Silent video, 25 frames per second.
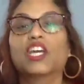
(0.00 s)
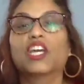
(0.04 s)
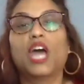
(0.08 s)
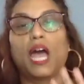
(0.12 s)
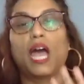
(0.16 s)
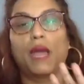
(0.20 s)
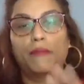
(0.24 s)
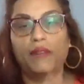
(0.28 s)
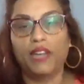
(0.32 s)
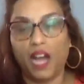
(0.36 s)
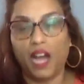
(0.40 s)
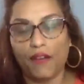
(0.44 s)

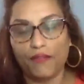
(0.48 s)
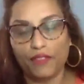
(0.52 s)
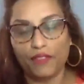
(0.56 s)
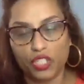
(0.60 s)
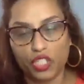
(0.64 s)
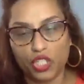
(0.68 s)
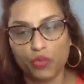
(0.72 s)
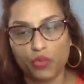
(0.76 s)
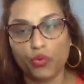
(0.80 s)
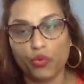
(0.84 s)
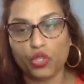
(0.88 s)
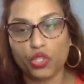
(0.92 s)

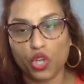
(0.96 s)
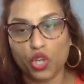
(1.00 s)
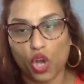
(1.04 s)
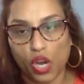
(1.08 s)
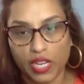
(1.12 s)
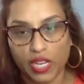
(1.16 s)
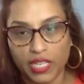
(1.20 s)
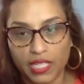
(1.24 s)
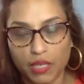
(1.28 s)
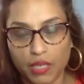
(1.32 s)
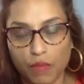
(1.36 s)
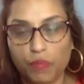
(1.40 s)
obviously we're
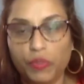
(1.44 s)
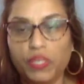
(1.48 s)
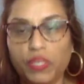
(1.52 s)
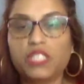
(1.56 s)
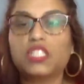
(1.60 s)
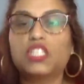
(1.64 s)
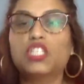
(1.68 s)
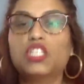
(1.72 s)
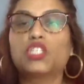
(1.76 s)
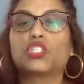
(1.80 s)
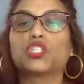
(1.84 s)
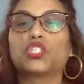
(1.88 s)
talking to
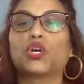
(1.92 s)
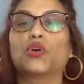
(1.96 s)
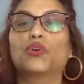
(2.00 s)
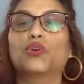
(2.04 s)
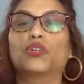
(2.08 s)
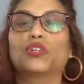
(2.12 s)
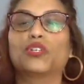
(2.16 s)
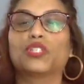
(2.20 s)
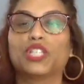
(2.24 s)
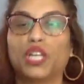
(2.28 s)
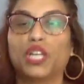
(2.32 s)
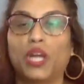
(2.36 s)
business
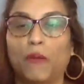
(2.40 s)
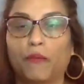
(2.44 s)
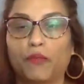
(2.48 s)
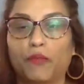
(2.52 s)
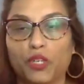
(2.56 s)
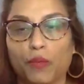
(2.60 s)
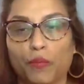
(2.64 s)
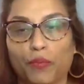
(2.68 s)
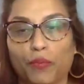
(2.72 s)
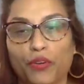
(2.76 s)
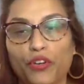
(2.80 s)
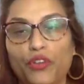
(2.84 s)
owners and
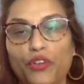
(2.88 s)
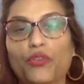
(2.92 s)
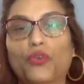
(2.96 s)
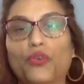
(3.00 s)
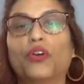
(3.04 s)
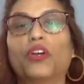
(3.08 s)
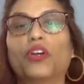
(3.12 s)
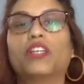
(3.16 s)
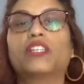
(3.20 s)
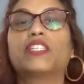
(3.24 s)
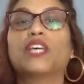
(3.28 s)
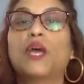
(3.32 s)

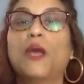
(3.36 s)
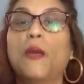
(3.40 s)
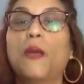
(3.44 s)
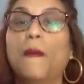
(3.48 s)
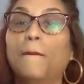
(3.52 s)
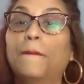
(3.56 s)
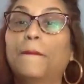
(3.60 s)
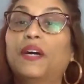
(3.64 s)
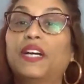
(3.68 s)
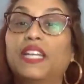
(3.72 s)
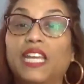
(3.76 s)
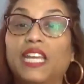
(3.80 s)
entrepreneurs,
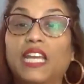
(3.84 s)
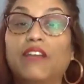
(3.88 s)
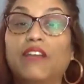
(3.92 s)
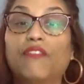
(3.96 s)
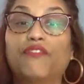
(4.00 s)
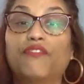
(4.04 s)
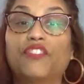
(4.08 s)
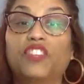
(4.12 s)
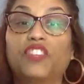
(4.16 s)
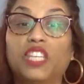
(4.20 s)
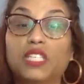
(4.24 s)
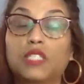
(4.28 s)
but
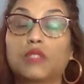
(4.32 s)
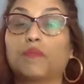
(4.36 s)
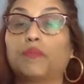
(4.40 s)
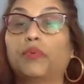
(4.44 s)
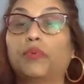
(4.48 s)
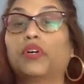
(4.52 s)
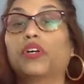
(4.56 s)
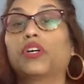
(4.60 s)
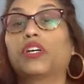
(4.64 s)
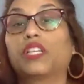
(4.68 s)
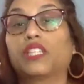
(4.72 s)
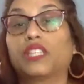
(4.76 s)
if this
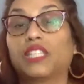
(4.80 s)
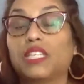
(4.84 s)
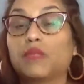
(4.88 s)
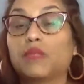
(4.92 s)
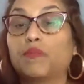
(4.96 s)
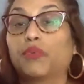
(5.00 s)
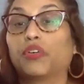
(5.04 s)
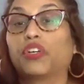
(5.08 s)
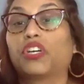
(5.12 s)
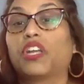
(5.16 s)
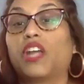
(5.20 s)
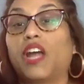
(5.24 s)
book
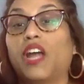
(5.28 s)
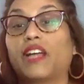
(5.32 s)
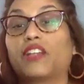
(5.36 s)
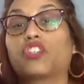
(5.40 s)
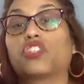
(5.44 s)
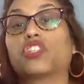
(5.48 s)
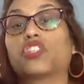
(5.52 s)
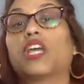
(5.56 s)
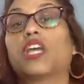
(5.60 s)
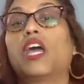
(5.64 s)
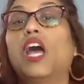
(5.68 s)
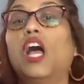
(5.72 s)
could
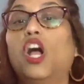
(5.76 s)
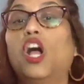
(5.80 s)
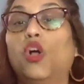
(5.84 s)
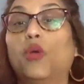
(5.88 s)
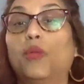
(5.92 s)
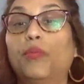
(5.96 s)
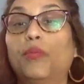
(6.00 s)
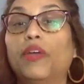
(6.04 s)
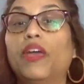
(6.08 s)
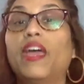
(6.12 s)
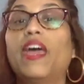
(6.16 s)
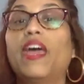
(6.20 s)
actually
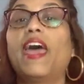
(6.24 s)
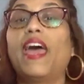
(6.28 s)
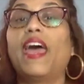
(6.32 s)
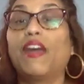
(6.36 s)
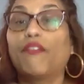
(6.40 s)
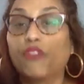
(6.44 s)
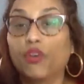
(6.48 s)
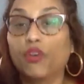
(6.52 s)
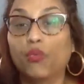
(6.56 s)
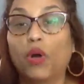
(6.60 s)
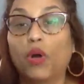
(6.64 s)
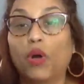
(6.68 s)
help
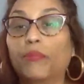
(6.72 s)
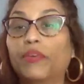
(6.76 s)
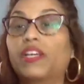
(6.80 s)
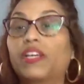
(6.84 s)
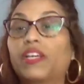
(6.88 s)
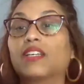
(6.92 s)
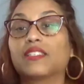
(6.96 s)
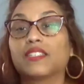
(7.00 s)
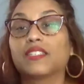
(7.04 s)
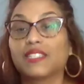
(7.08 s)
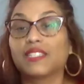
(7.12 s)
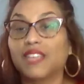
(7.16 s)
everyone,
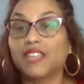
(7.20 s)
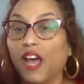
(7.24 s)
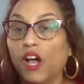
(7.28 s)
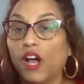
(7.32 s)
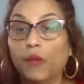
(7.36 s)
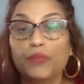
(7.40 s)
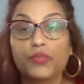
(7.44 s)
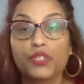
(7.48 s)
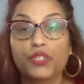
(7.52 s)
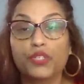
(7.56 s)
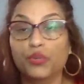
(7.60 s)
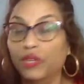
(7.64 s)
because this
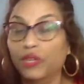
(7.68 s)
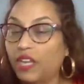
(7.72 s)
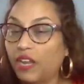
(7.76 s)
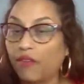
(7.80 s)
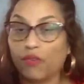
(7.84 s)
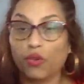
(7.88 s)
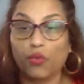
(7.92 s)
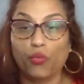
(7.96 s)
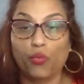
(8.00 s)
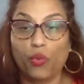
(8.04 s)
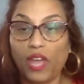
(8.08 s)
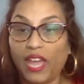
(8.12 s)
helps you in
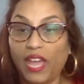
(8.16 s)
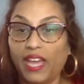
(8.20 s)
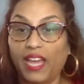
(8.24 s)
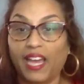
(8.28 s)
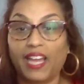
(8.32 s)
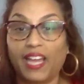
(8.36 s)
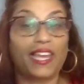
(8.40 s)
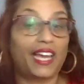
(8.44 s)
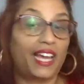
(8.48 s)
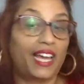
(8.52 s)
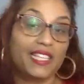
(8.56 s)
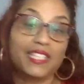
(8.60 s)
every way. And
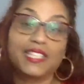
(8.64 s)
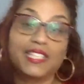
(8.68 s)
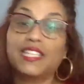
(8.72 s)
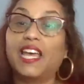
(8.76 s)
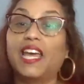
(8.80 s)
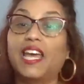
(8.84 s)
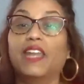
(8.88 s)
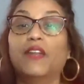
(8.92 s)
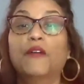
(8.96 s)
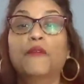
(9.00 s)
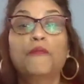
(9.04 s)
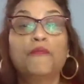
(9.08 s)
like I
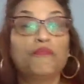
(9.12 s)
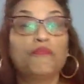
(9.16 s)
said,